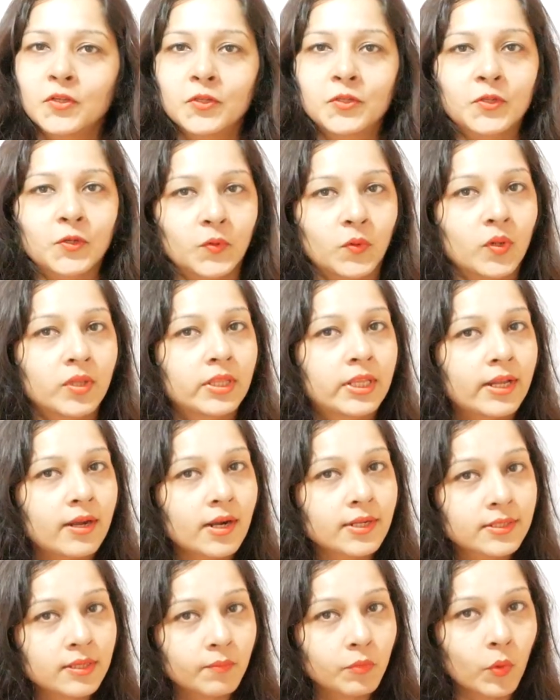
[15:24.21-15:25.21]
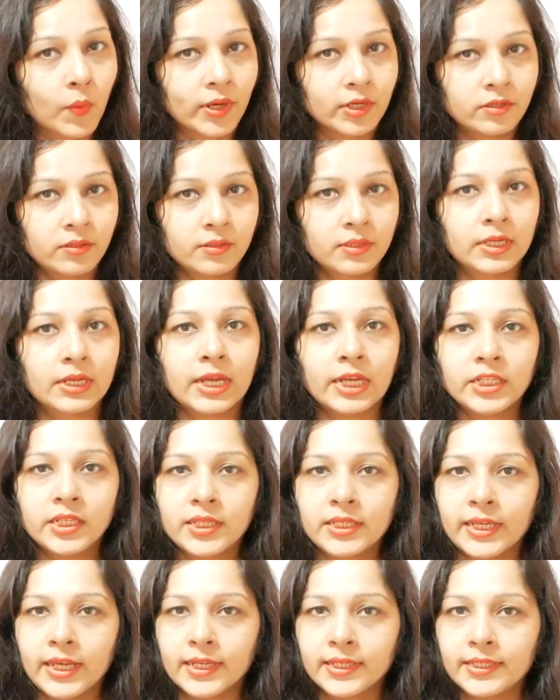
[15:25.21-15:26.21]
So there are some questions in
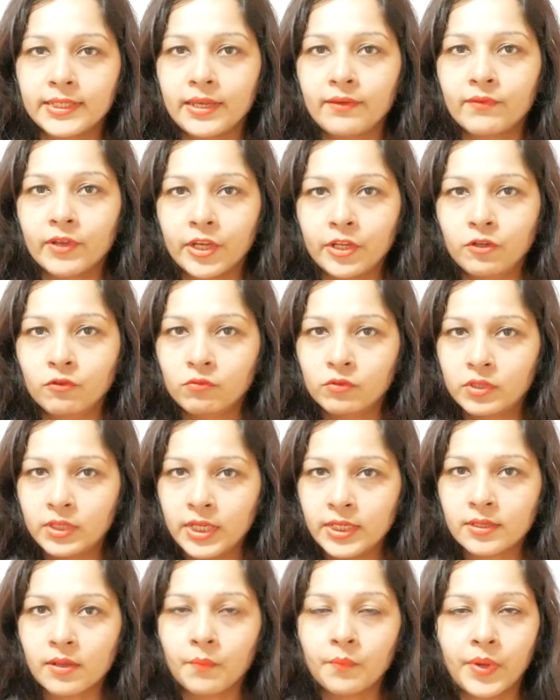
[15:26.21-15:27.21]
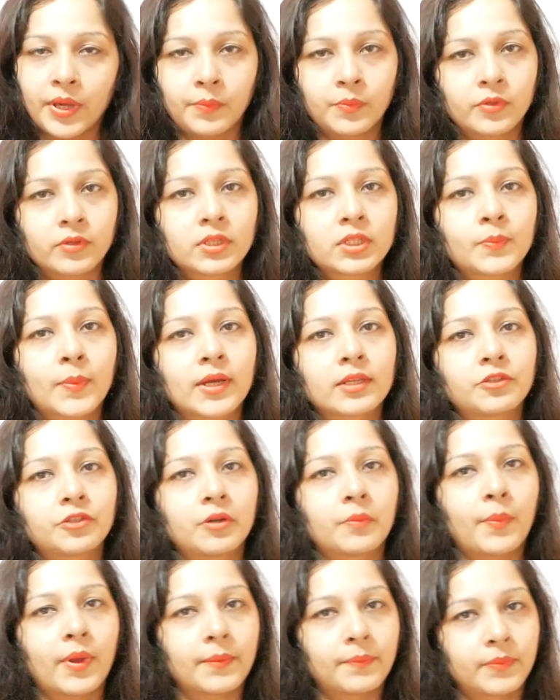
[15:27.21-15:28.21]
IGCSE when you see some papers, past
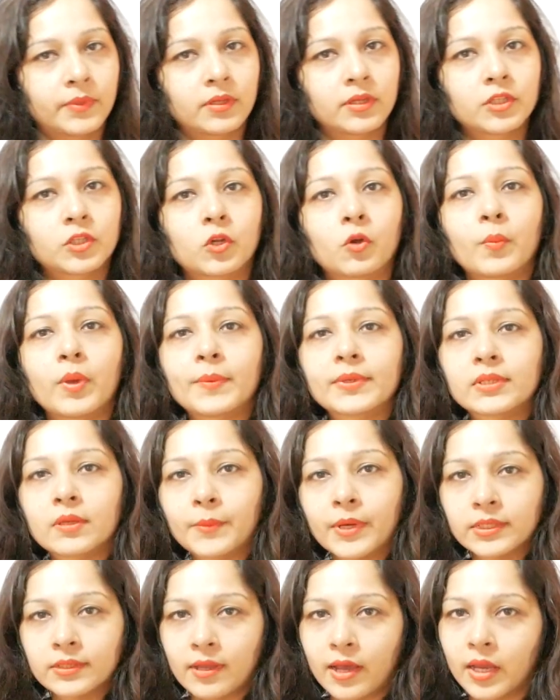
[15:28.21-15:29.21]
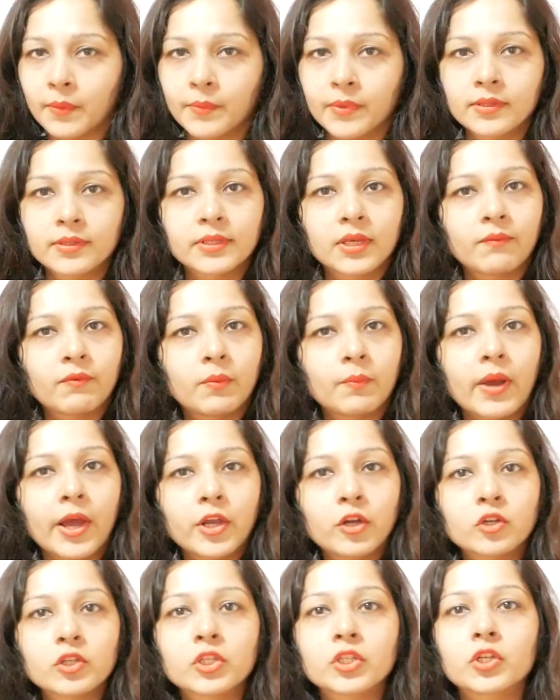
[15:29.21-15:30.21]
year papers, or maybe some assignments given
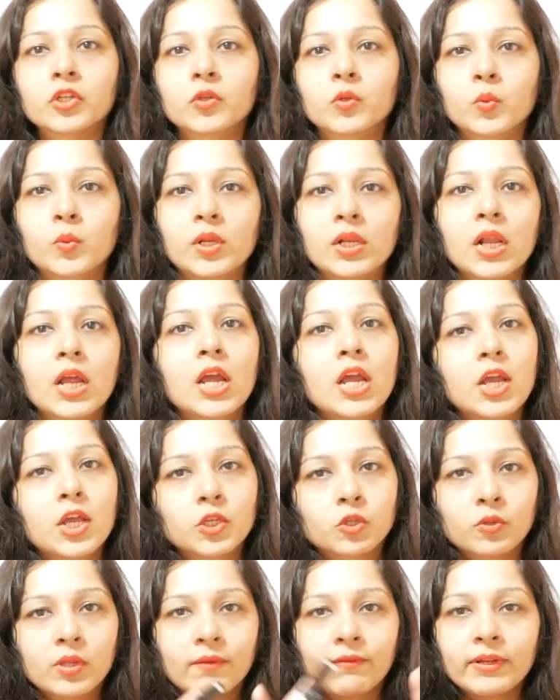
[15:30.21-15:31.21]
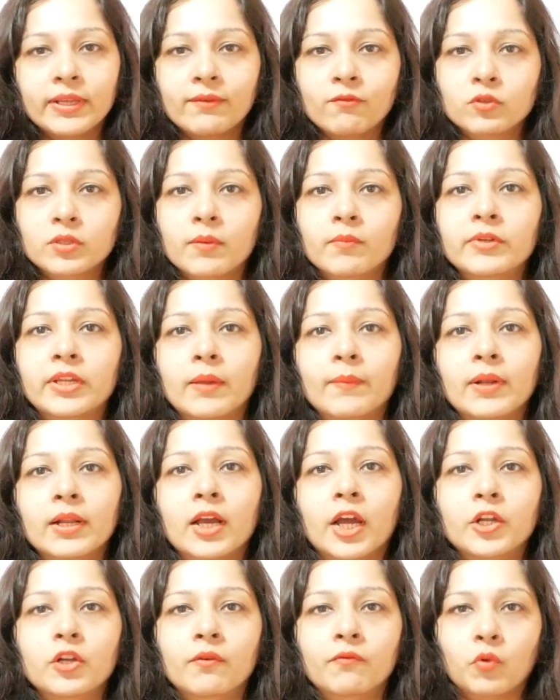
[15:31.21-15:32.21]
by your school. So they will give you some table
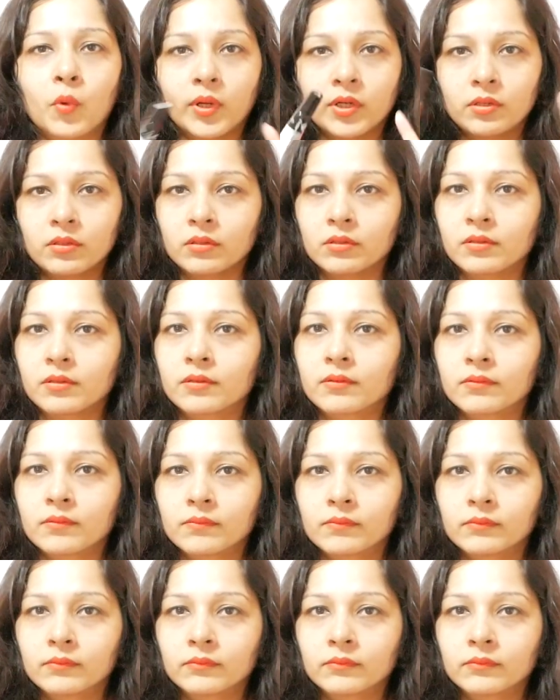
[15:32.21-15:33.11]
kind of questions.